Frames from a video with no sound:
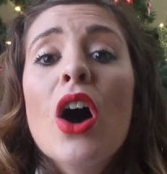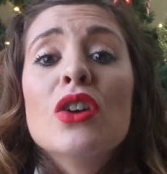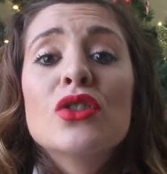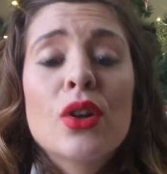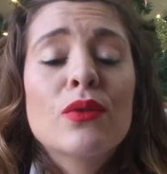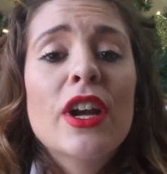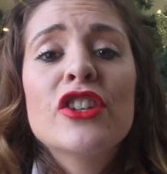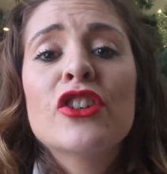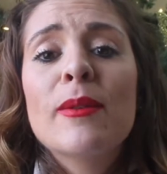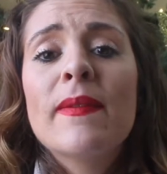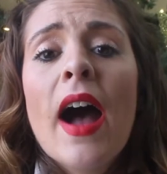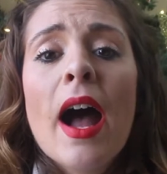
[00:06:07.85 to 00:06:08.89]
So raise
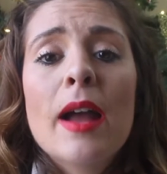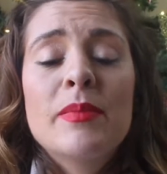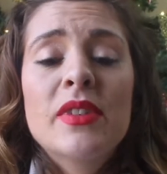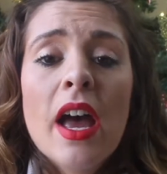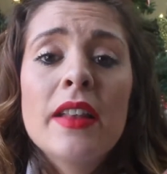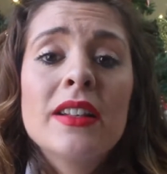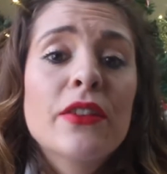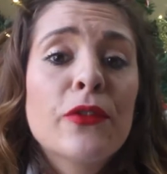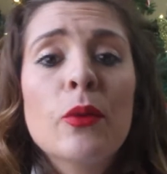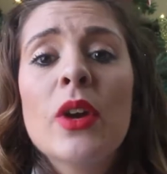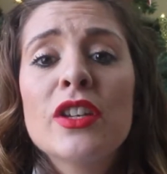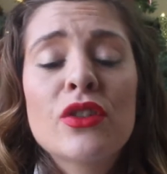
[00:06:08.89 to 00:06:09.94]
your vibes and
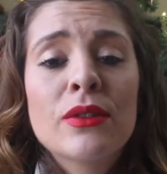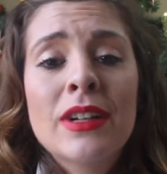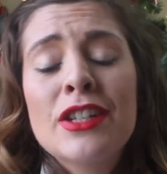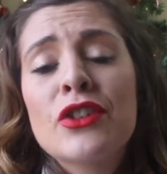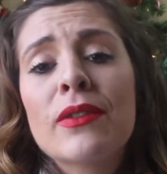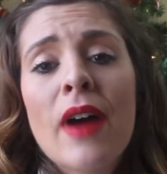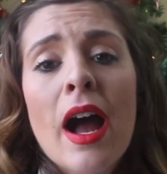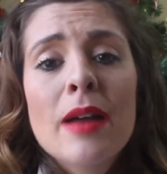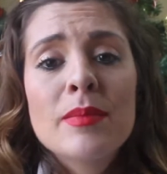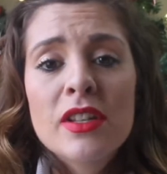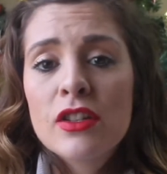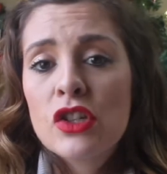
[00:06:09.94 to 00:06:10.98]
different ways to raise your
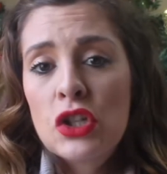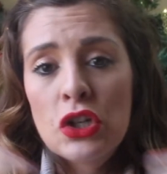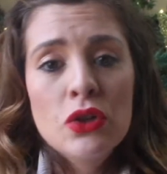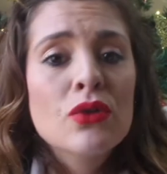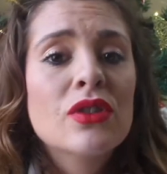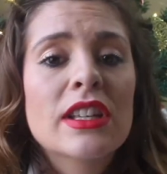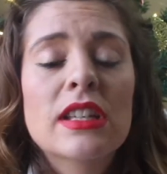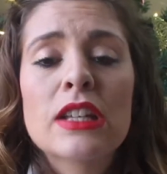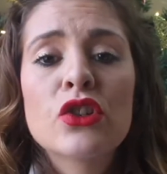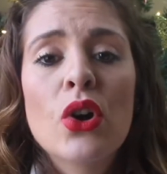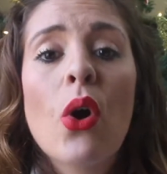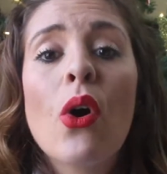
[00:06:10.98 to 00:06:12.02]
vibes is to use
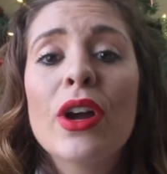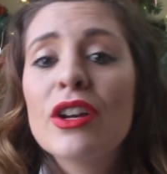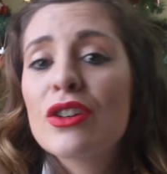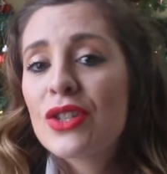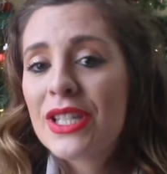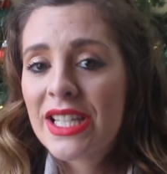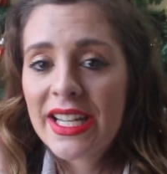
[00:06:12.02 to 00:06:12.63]
essential oils,